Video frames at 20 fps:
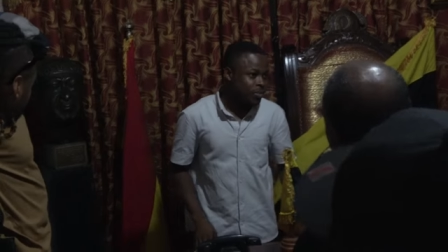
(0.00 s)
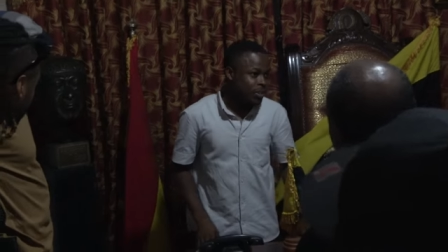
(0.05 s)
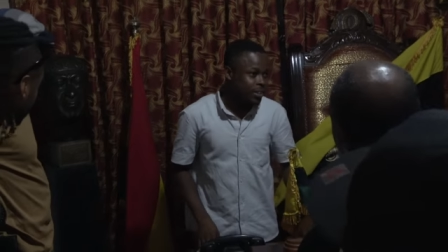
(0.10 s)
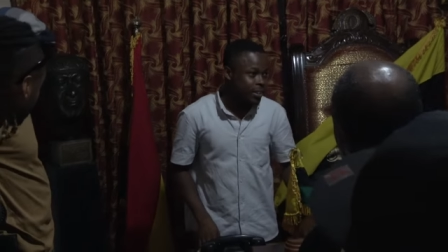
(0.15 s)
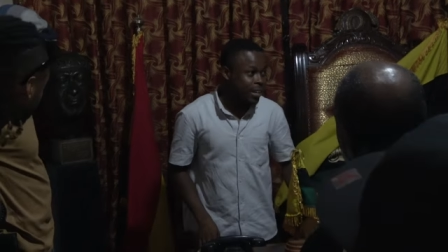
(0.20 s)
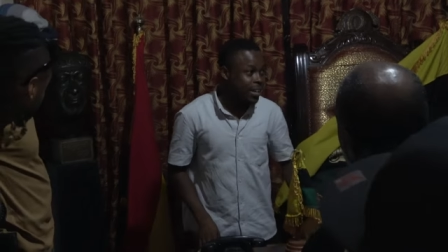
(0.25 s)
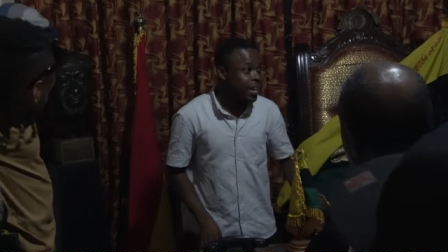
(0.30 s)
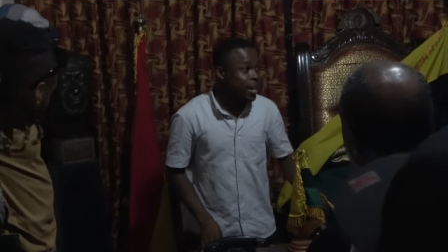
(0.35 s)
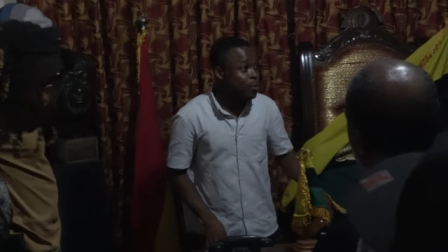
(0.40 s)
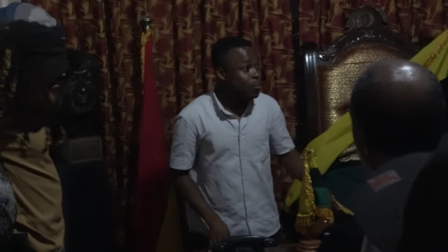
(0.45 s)

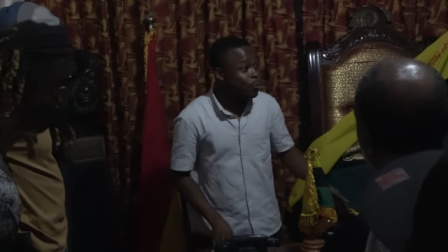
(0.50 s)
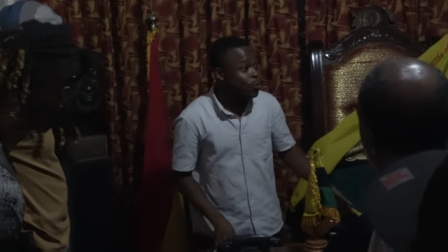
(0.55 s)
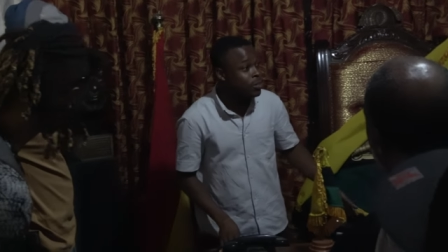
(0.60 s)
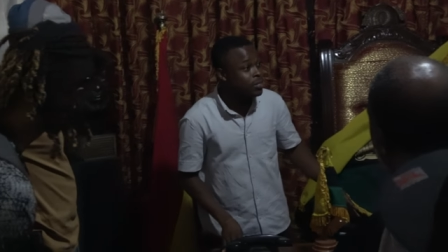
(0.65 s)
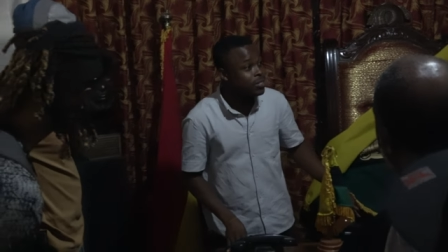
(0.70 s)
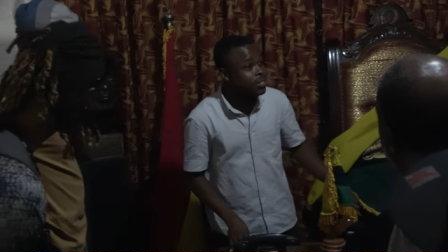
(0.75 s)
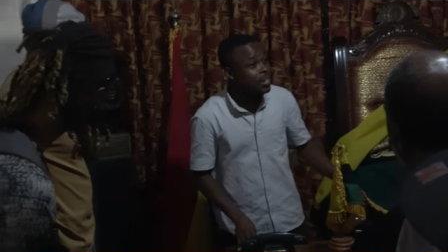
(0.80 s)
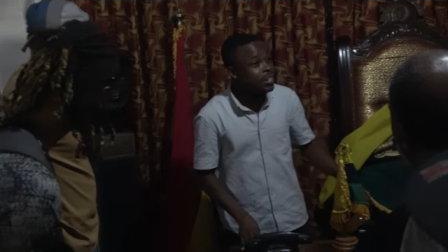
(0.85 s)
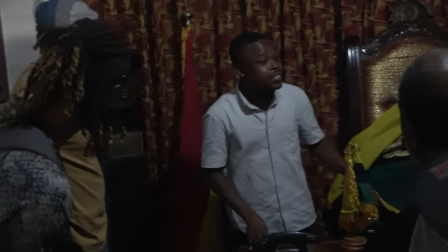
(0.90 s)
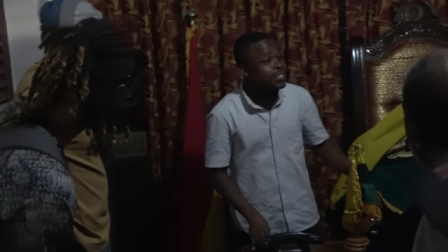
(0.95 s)
The name
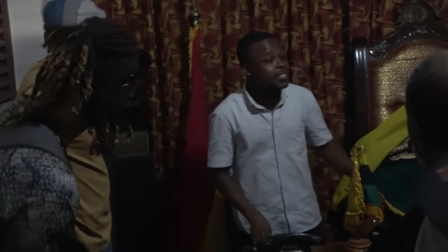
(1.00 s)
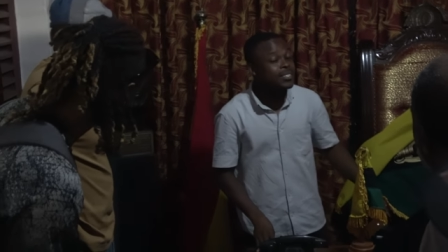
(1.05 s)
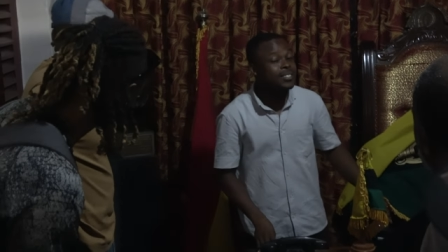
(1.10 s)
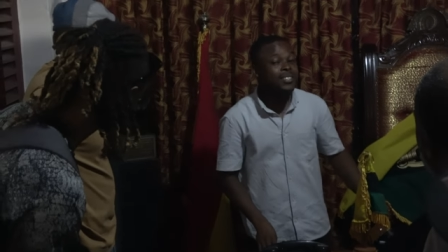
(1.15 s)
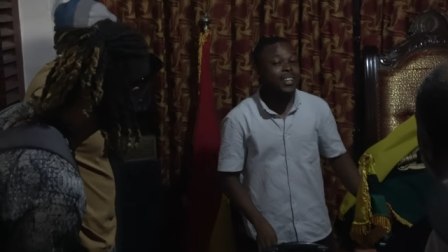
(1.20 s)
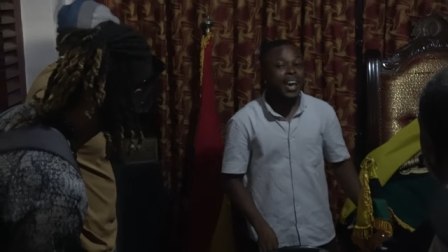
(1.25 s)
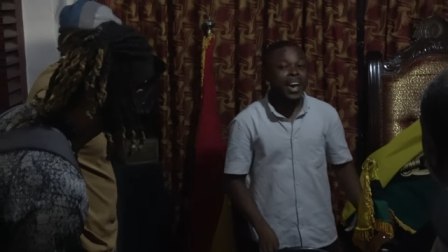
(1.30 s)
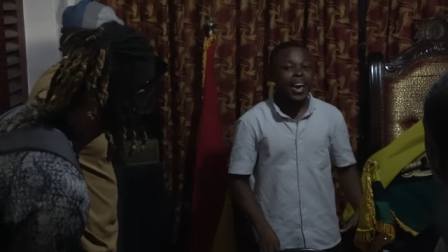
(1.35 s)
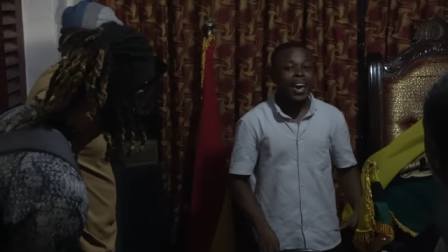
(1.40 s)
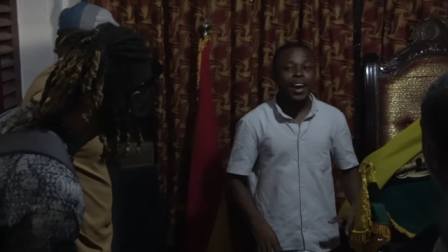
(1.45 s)
was
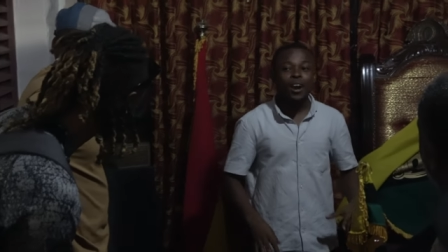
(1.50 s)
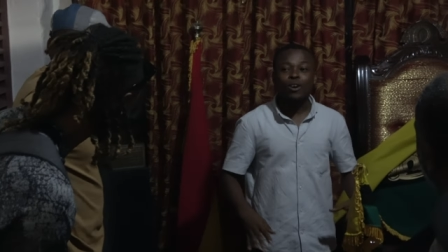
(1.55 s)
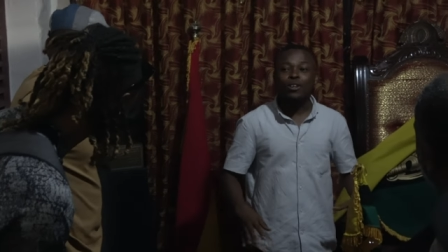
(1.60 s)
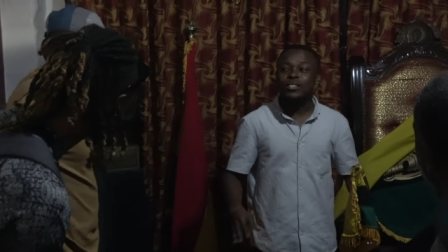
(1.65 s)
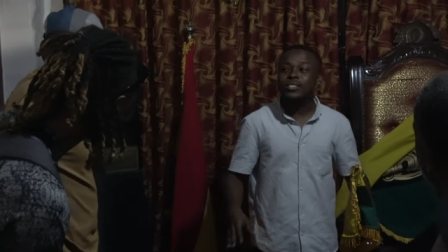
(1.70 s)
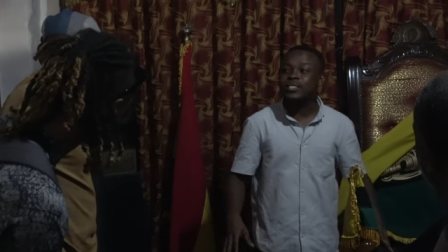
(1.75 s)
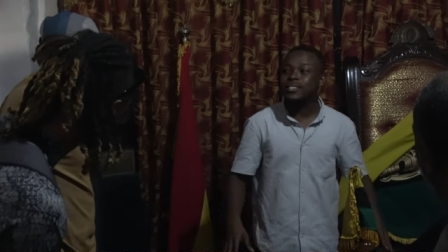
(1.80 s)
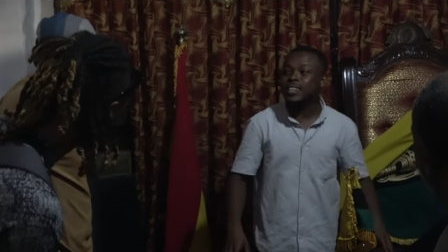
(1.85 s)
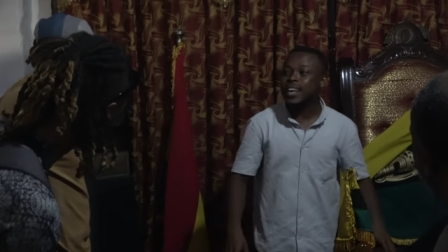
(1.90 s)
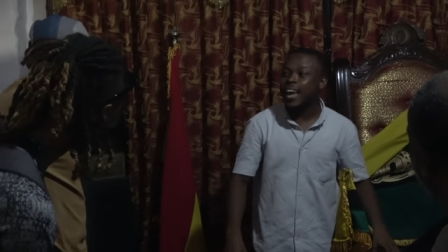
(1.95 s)
Sir
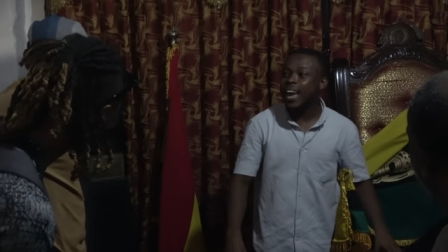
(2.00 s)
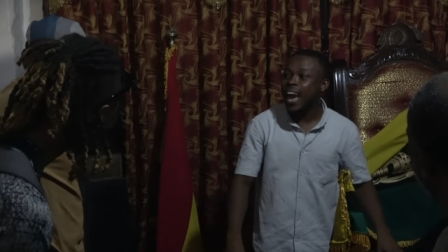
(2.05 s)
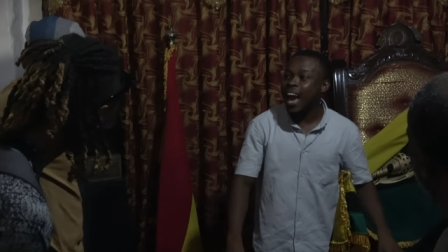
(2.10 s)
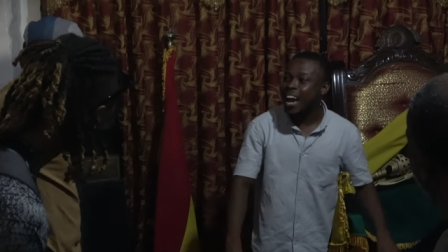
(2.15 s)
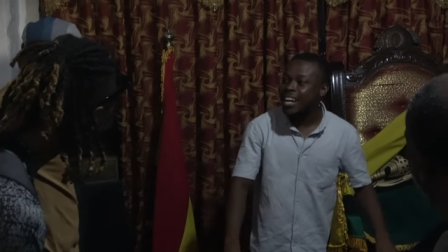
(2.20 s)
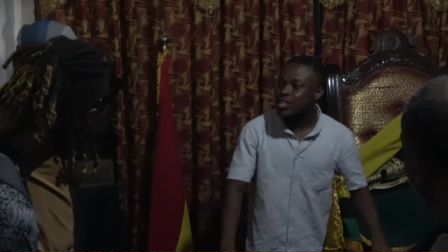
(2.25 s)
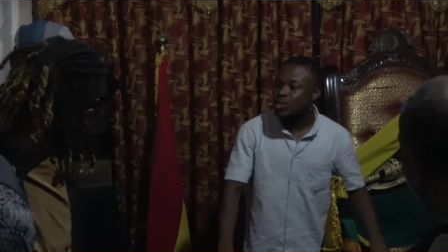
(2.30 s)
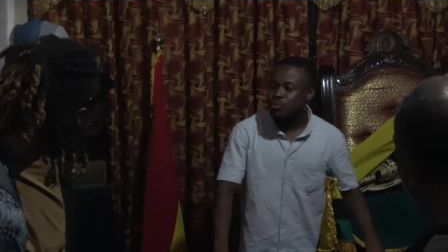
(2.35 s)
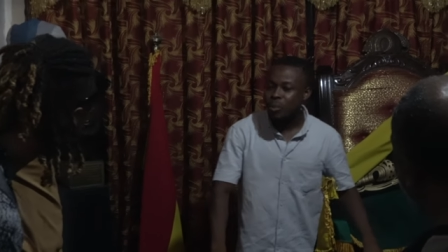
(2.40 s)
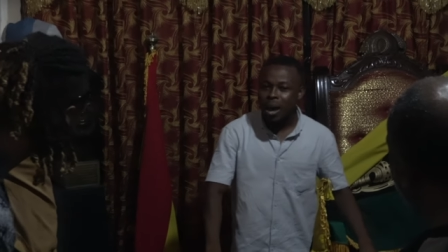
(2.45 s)
Osei
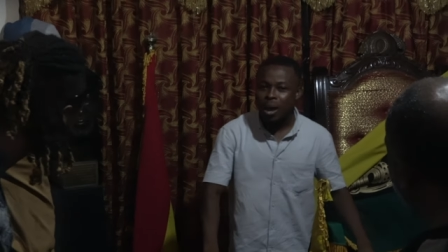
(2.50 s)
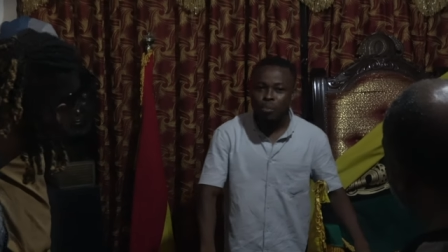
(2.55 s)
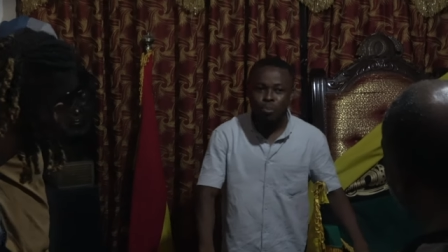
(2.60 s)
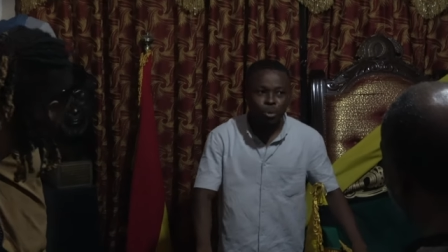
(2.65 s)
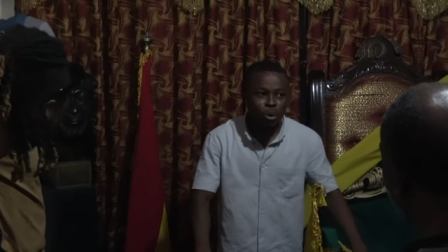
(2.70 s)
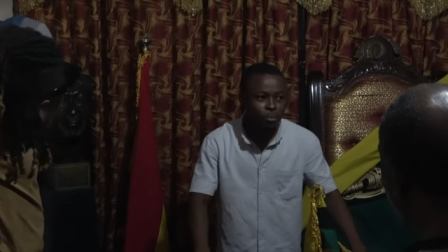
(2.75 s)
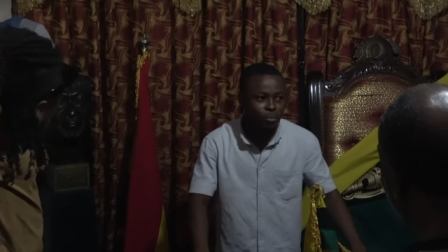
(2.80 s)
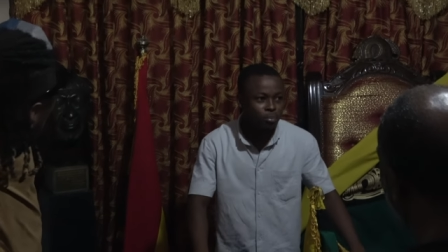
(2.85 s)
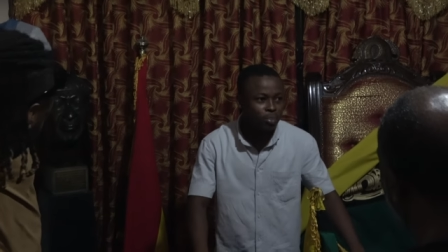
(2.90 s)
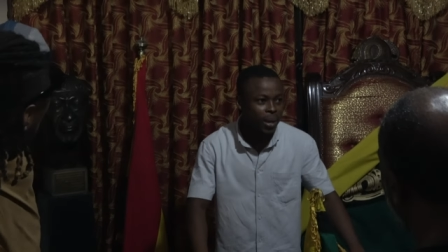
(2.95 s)
Ajmai
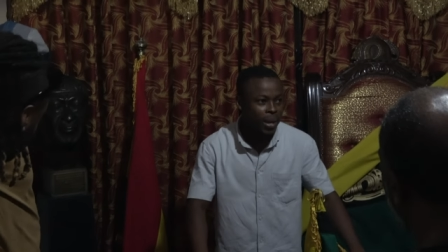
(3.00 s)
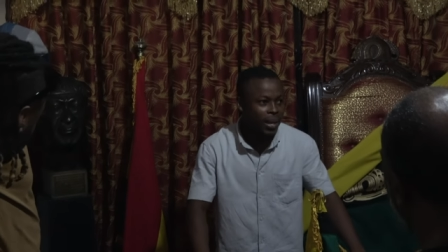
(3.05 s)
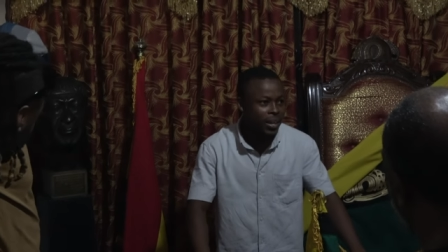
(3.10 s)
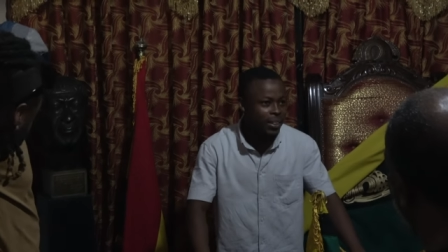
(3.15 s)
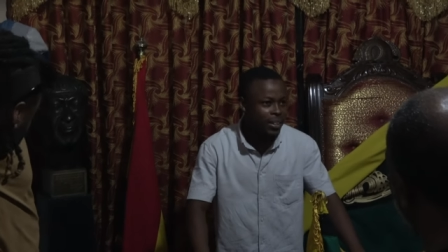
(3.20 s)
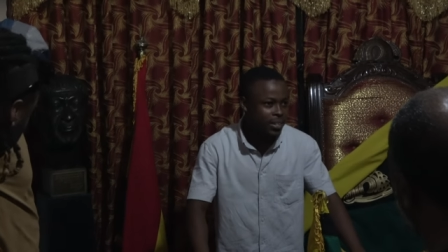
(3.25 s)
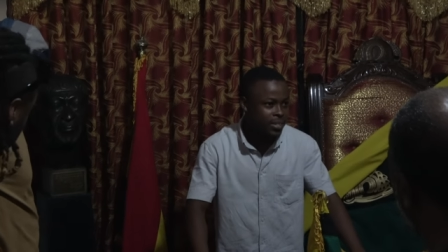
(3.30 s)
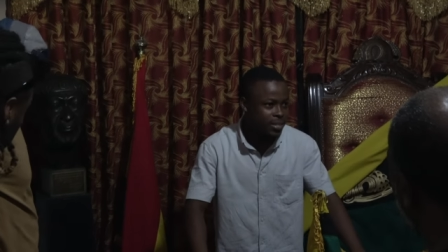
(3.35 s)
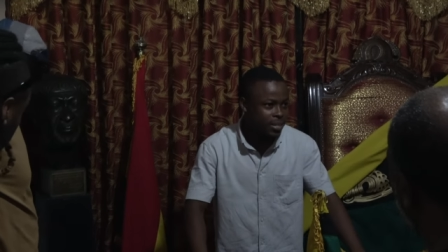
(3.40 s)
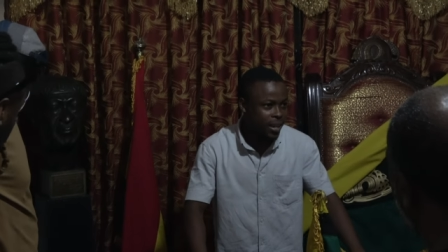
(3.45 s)
Prempeh
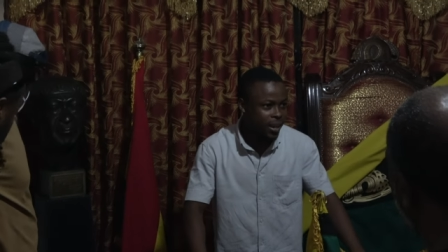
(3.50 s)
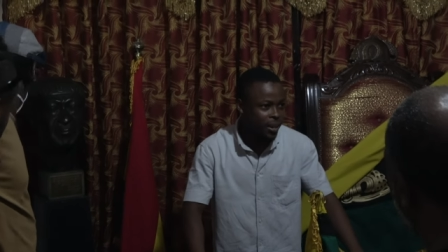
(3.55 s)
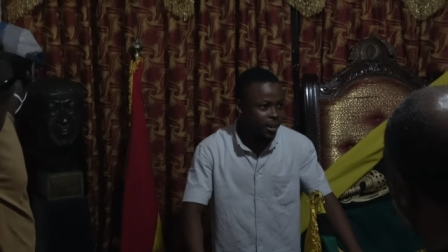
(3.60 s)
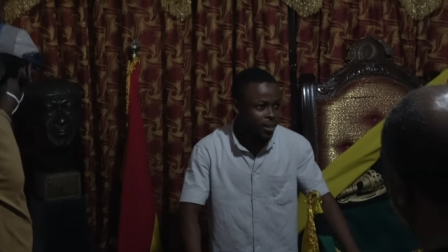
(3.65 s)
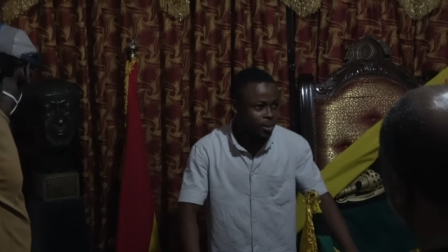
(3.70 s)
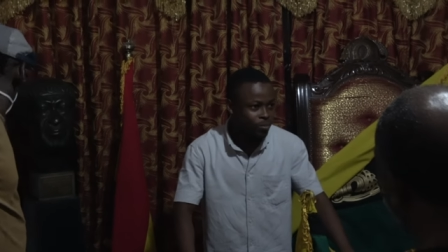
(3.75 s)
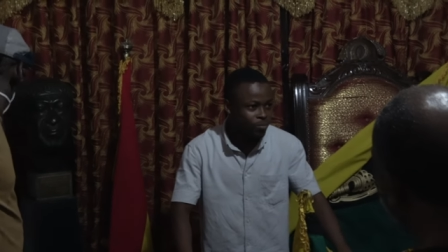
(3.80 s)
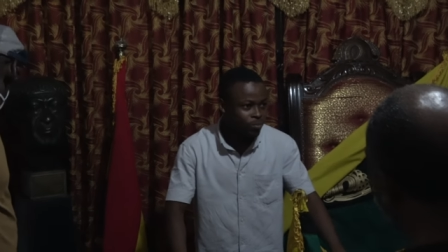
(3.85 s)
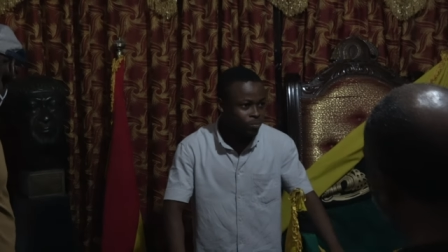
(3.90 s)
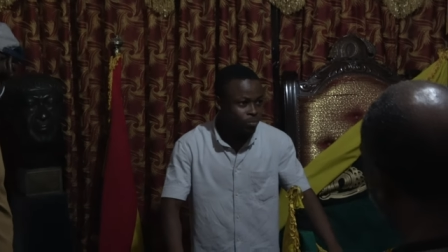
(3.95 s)
the
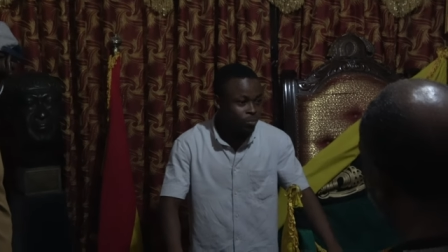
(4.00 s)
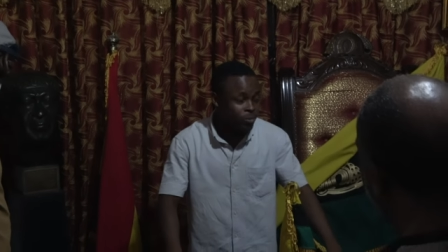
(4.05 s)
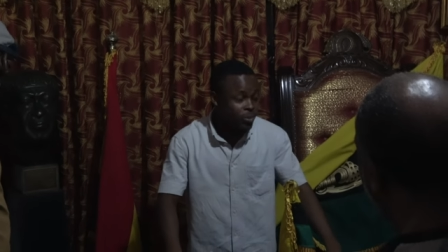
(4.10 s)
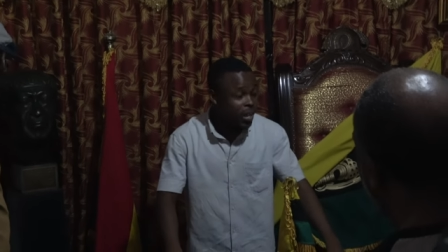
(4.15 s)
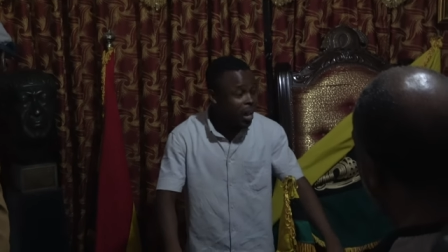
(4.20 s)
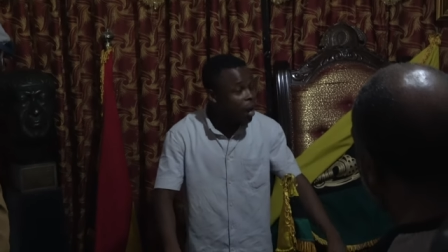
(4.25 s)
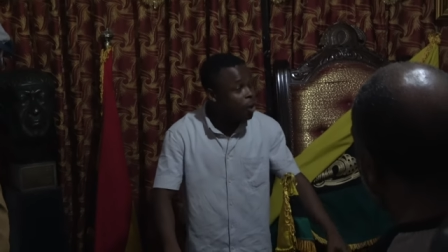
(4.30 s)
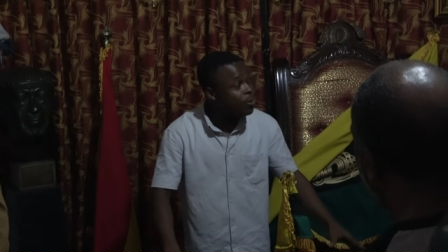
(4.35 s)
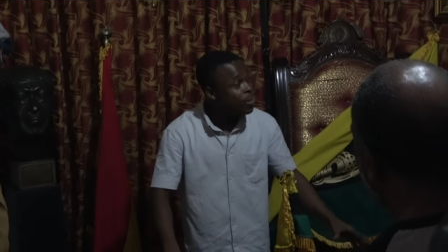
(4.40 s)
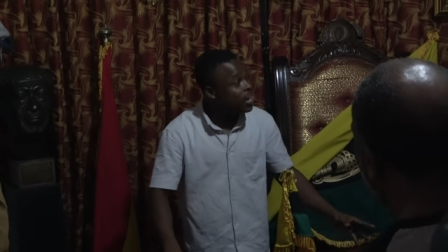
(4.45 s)
Second.
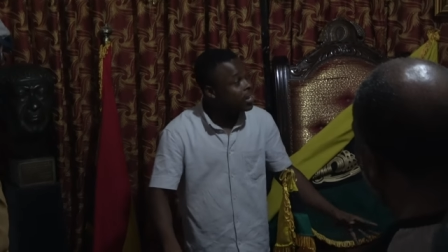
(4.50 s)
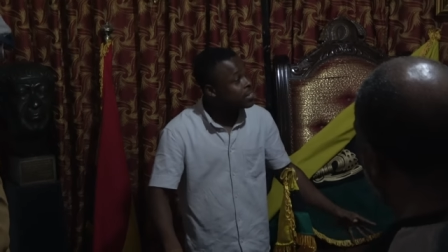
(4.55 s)
Now in